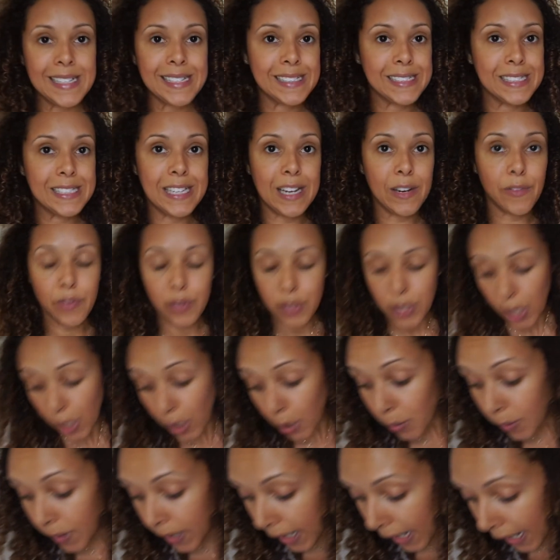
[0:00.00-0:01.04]
You never
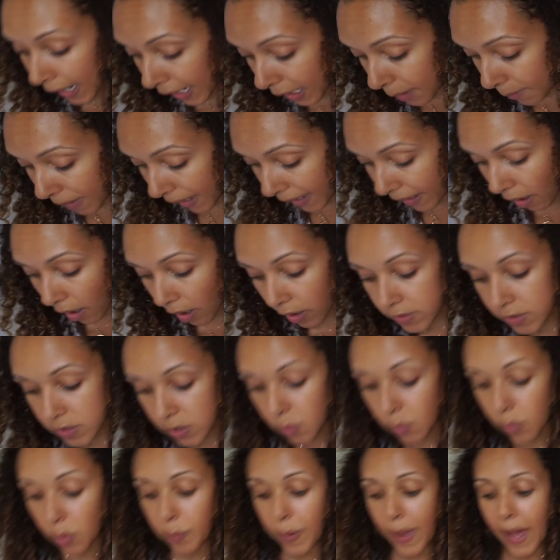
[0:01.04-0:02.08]
know. I
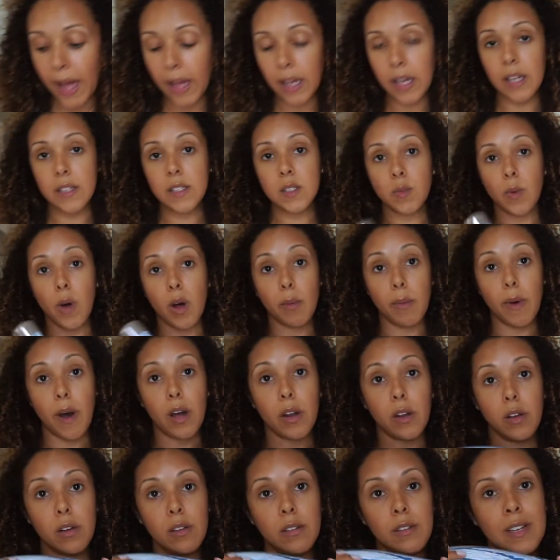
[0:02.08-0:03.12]
also will pack a Swell
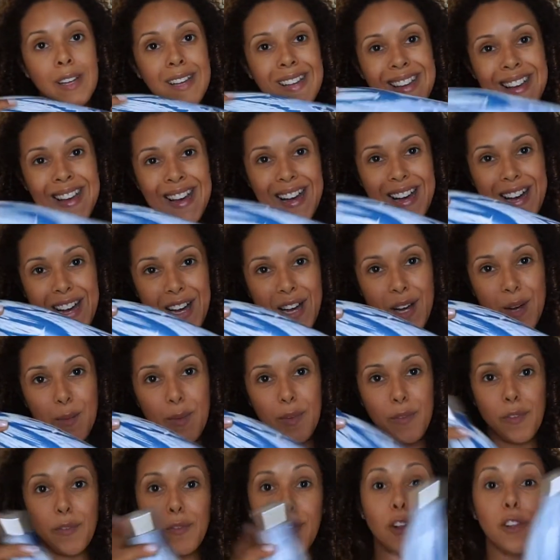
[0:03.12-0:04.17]
bottle.
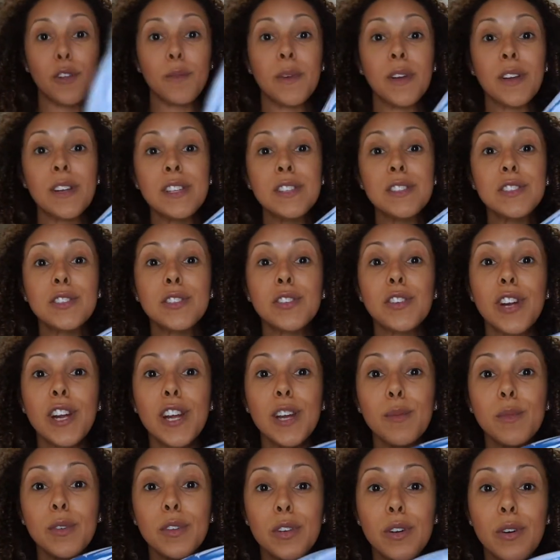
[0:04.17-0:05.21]
If you follow me on
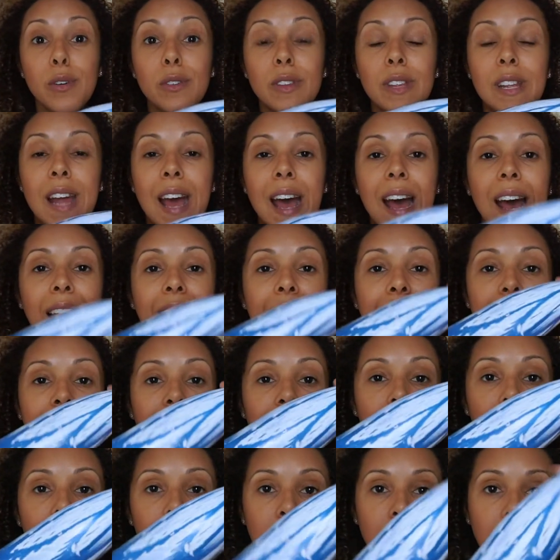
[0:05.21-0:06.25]
Instagram, you know that I
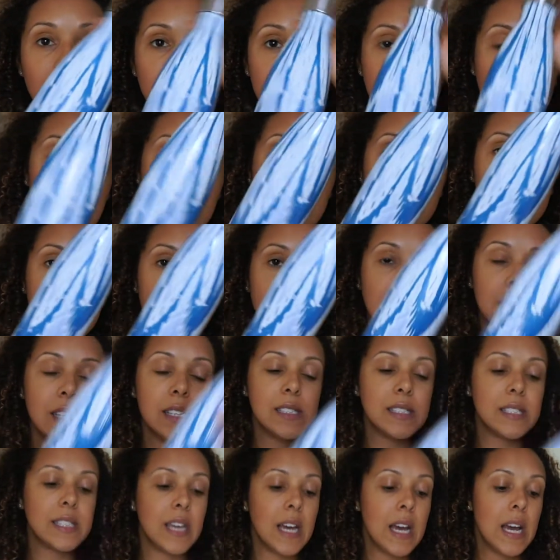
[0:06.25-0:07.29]
love
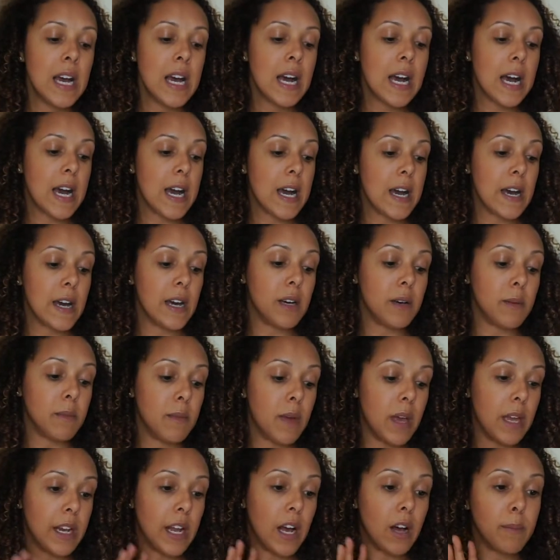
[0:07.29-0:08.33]
these,
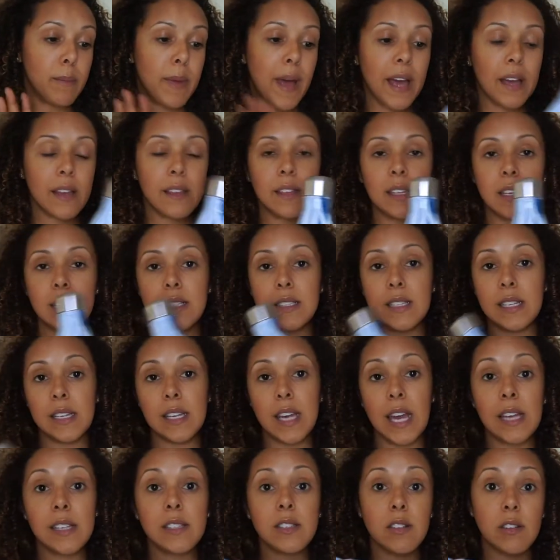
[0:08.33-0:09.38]
and I'll pack these in
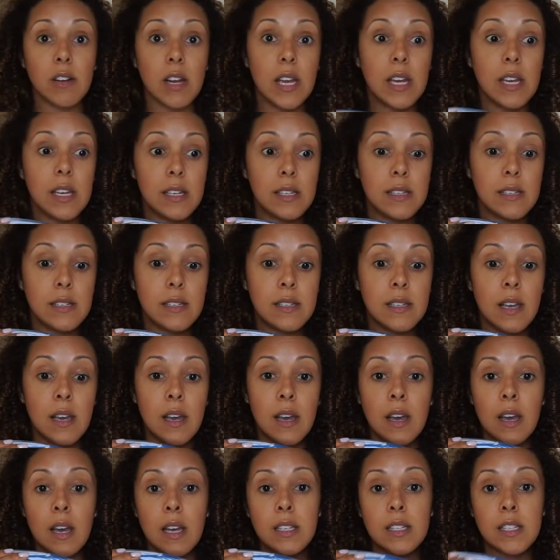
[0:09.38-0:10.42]
case there is
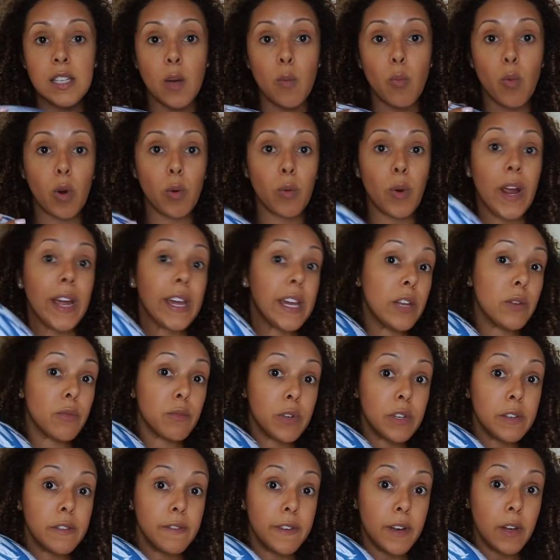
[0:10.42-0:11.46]
somewhere where I can
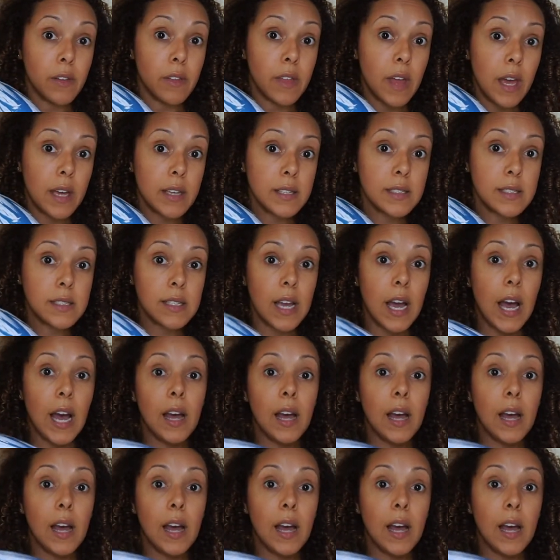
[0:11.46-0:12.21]
refill this.